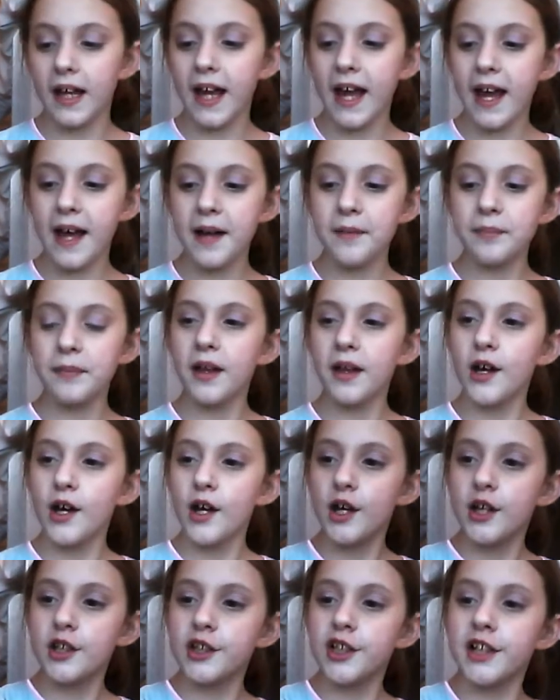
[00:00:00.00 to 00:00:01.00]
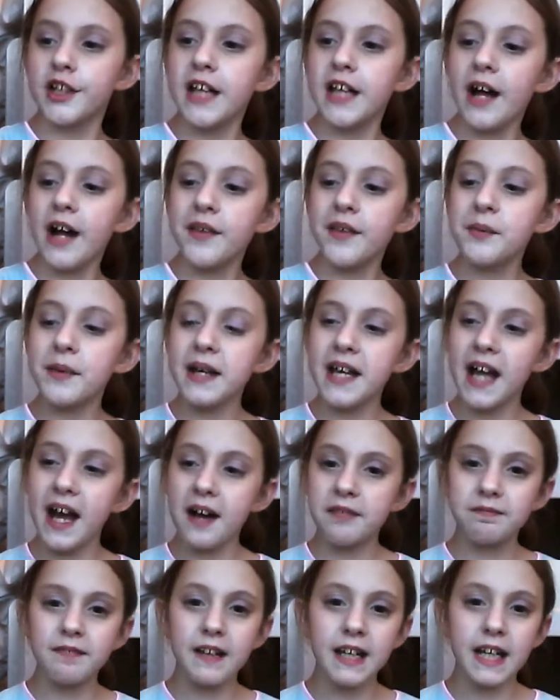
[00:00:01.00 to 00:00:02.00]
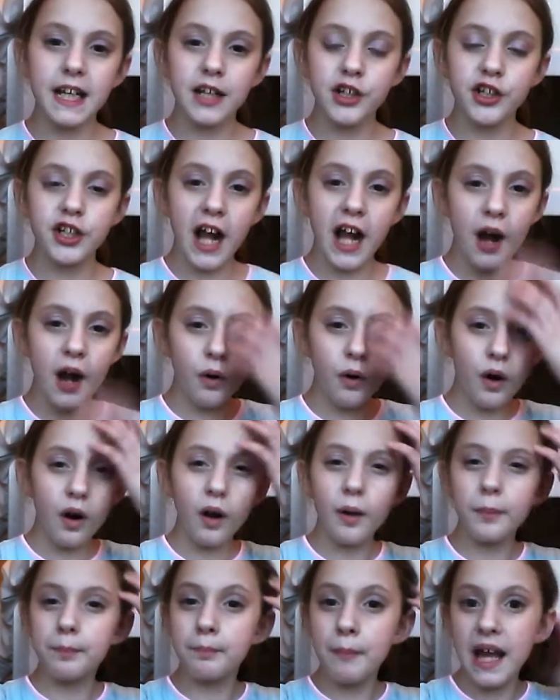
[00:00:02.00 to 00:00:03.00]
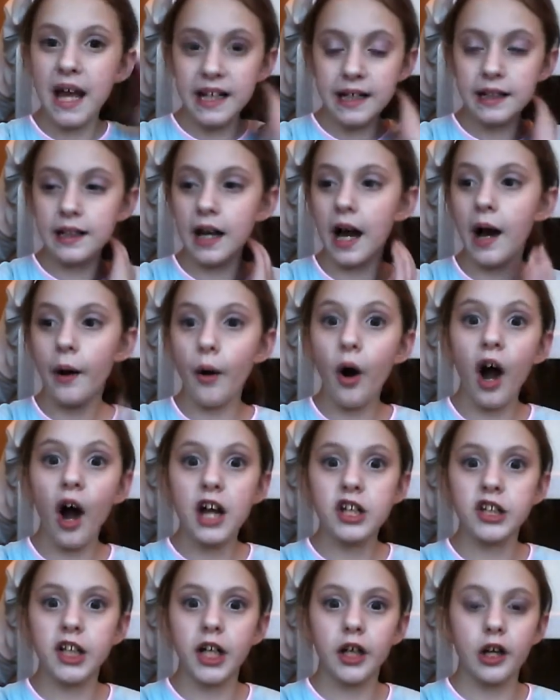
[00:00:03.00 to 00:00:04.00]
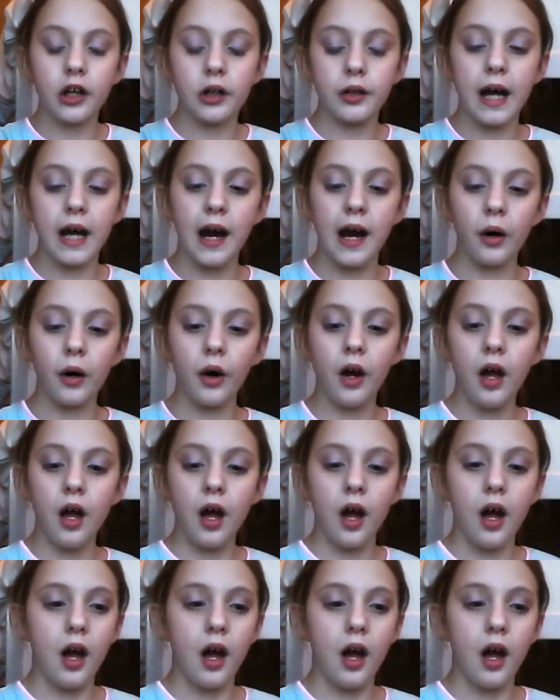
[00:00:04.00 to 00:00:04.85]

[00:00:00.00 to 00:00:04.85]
Okay, so now that we have finished our eyeshadow now,